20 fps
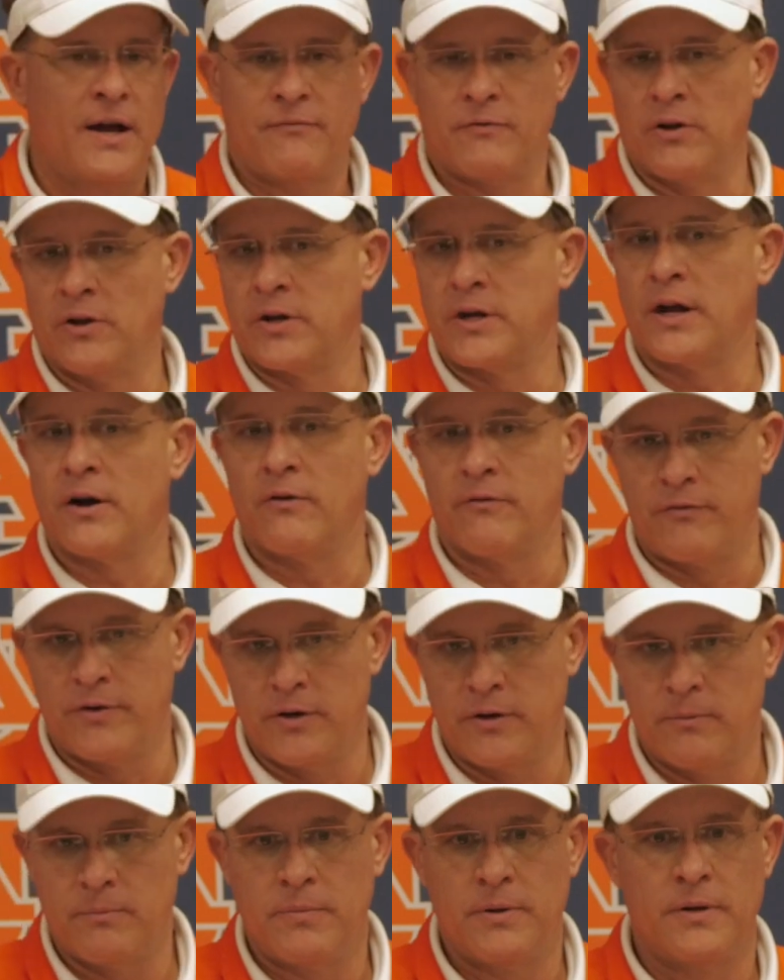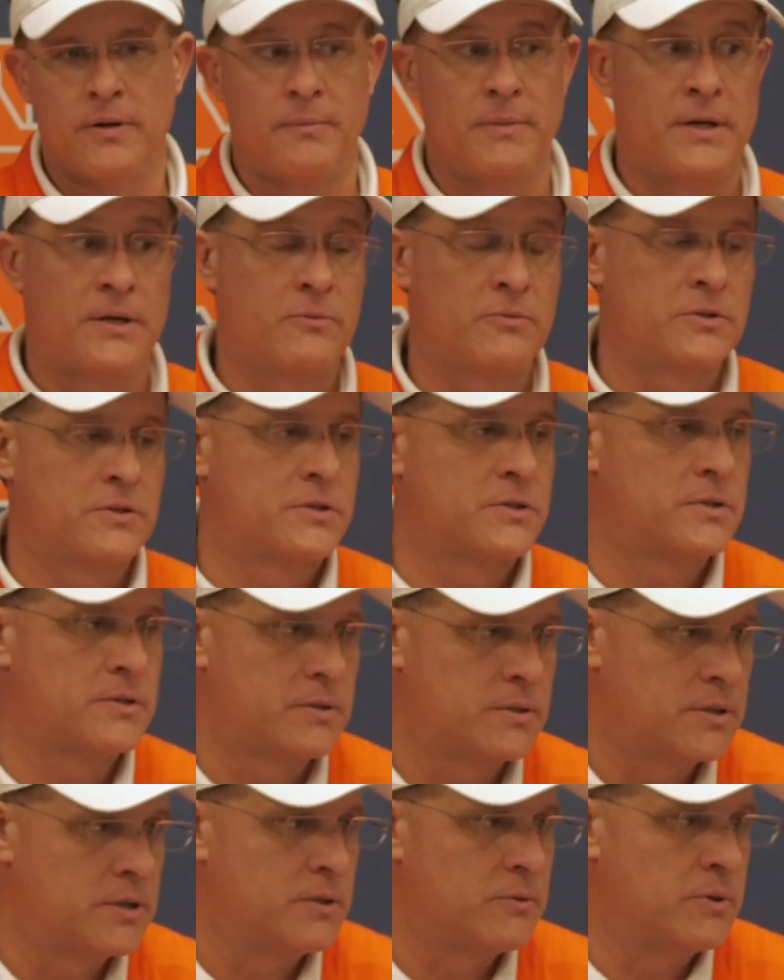I'll have to look at it on film. It
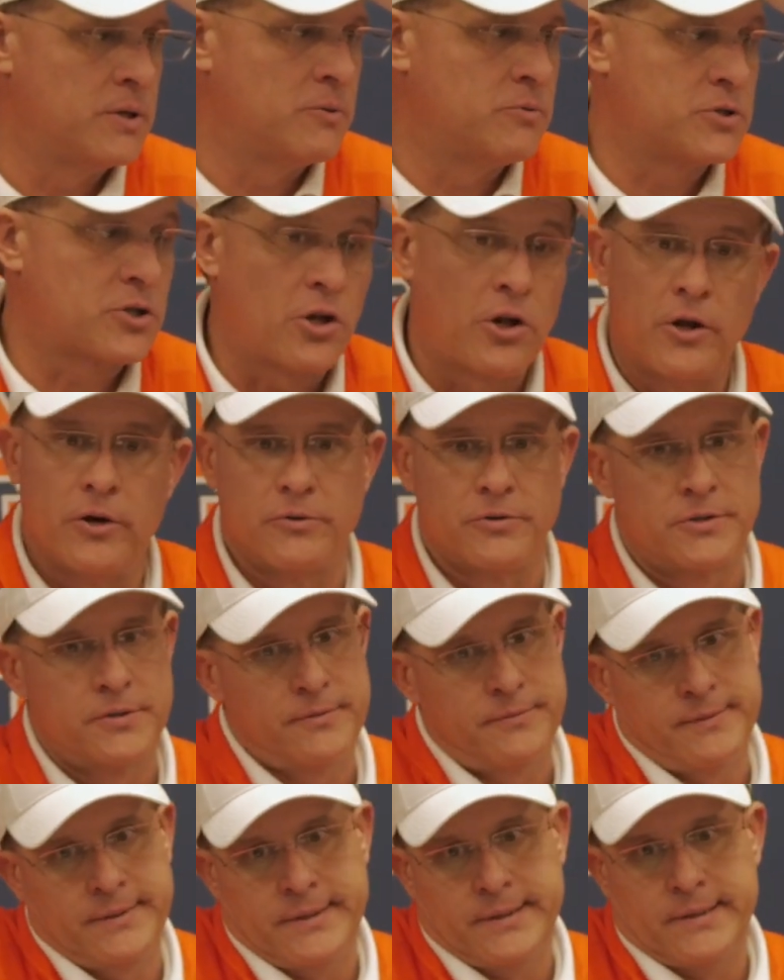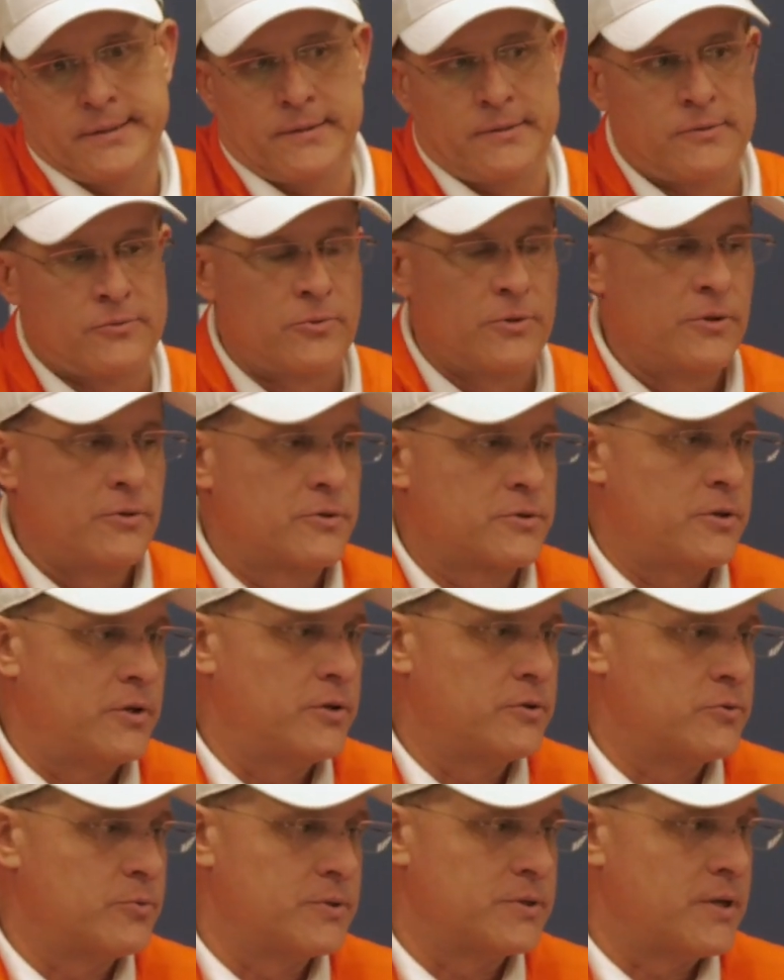was close. It was one of those
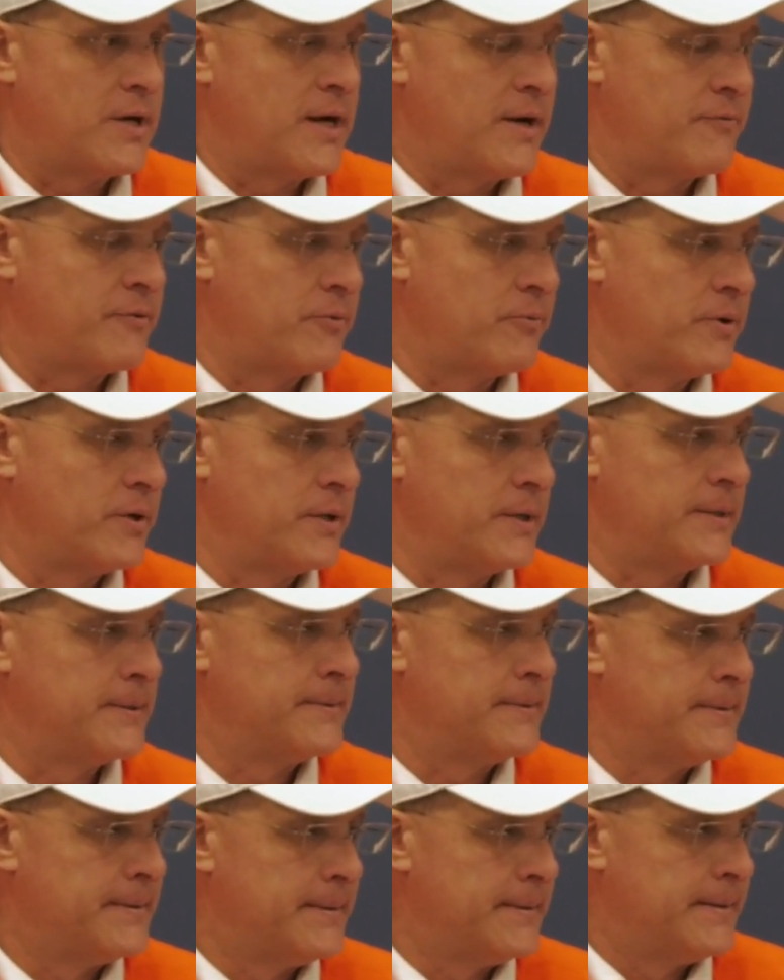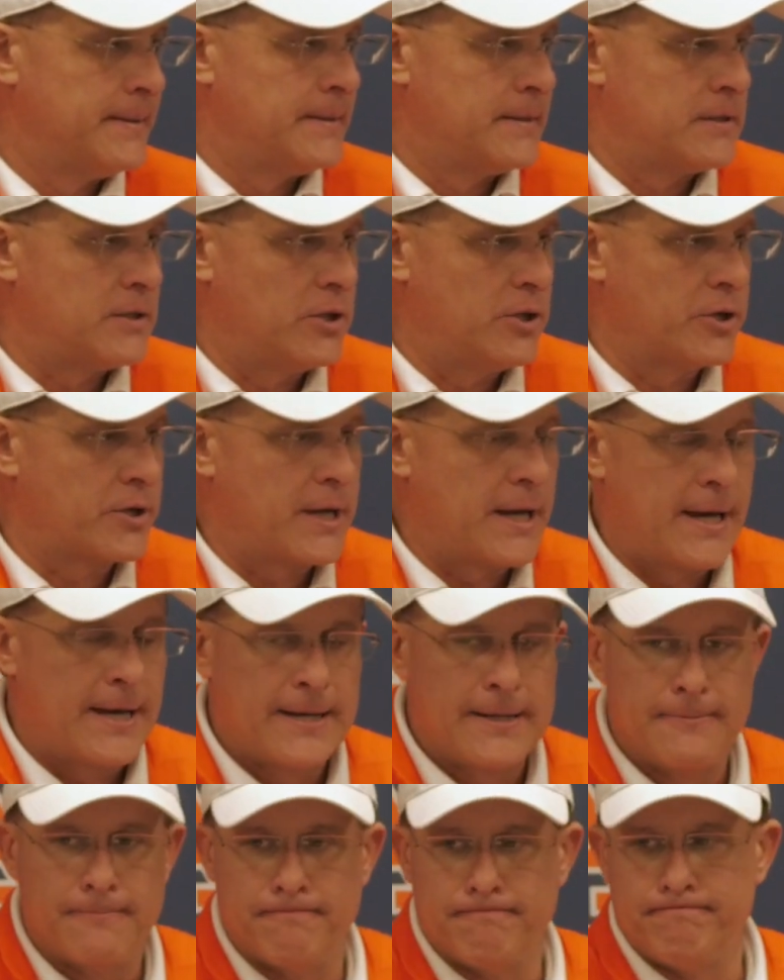close ones. I'll have to really look
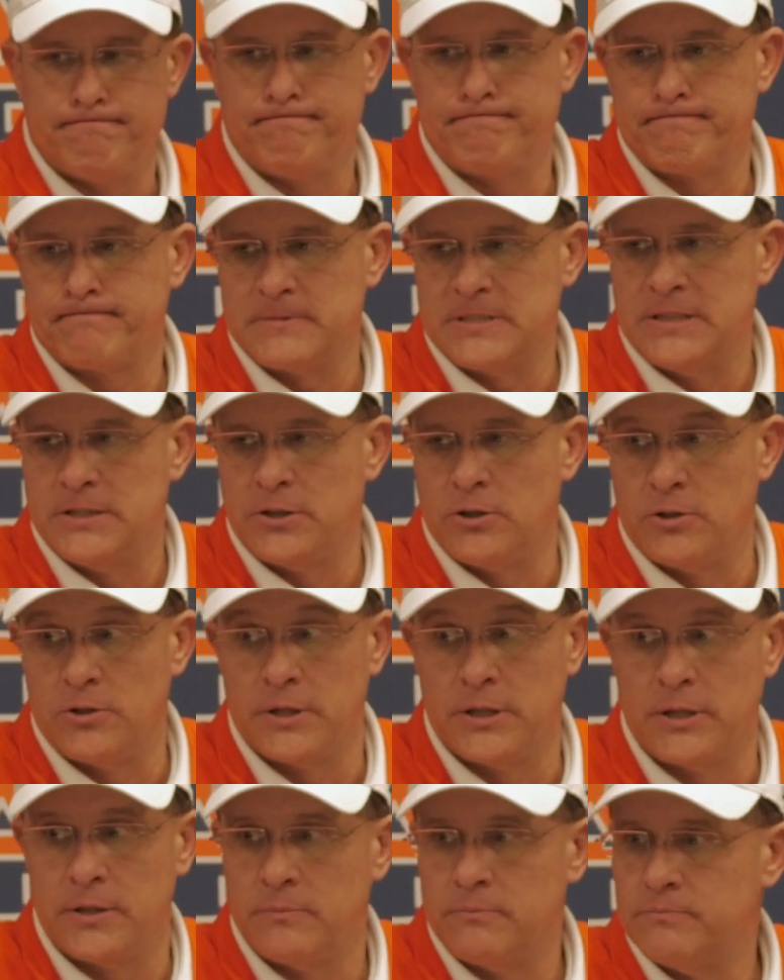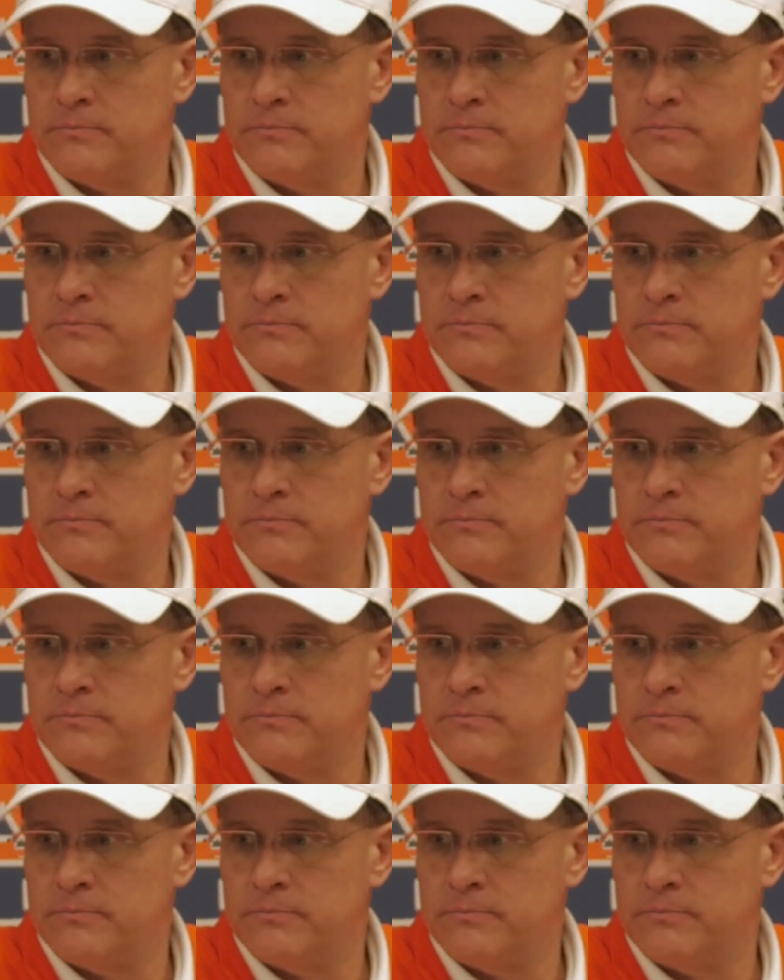at it and all that.